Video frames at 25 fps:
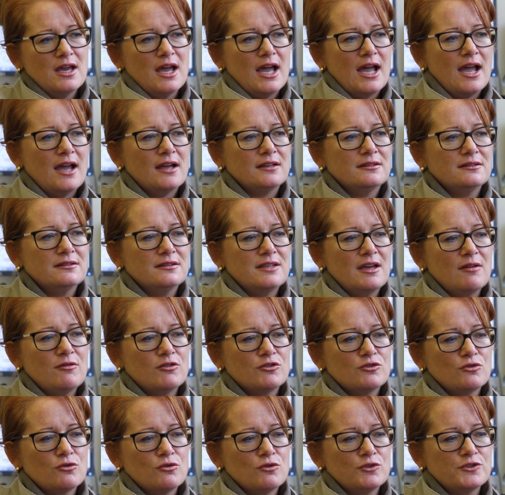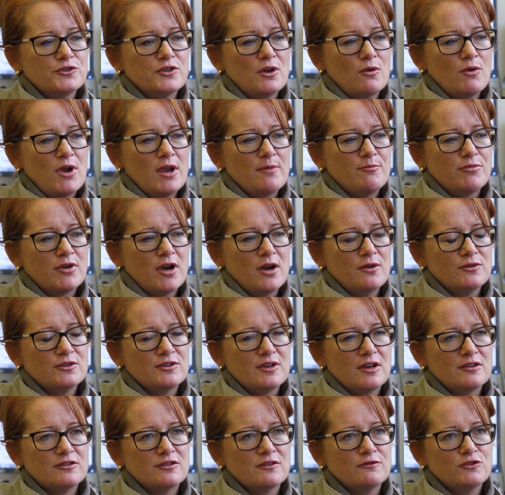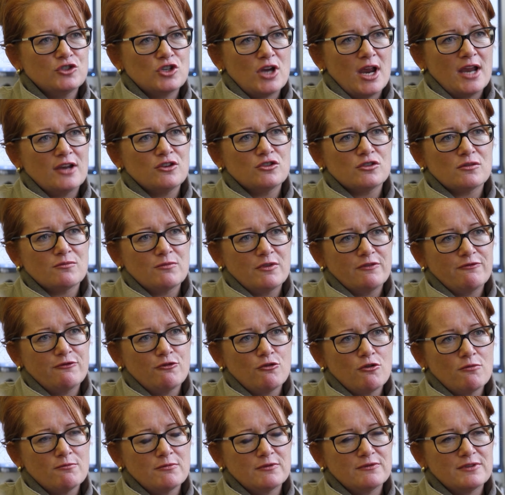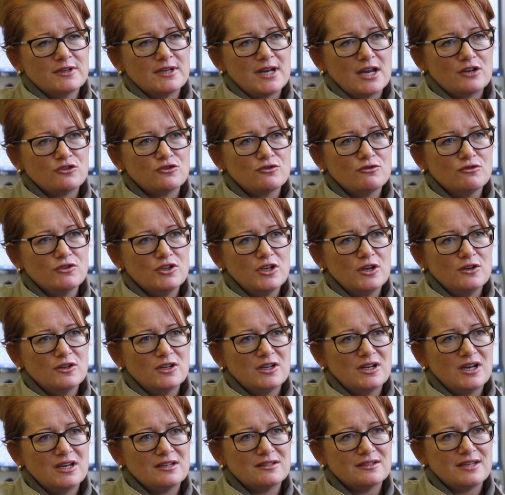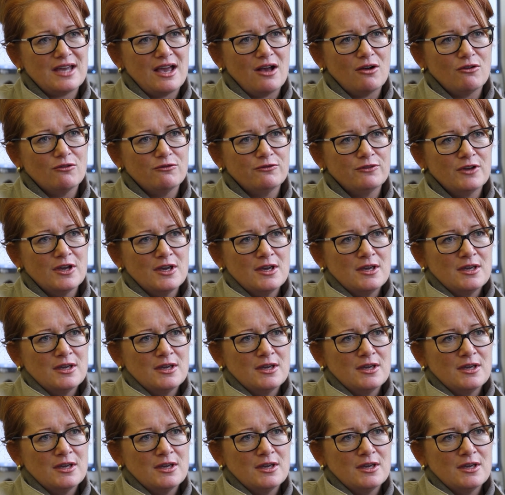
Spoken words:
And there was also a process of change and reform of the National Union itself.